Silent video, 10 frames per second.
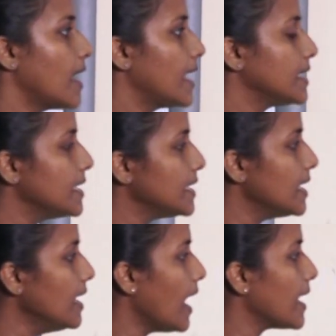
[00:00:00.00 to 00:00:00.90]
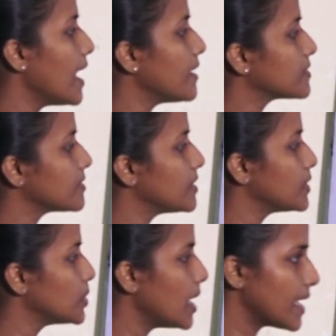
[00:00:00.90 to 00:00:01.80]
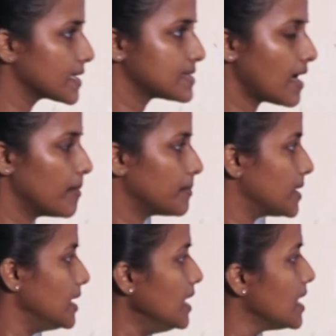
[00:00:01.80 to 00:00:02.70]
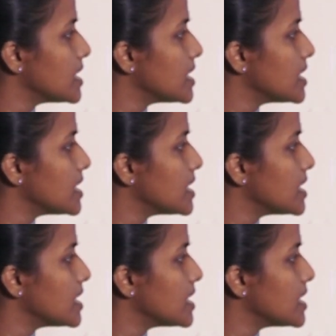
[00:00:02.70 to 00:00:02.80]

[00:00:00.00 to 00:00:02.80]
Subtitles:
And here I have given you an example.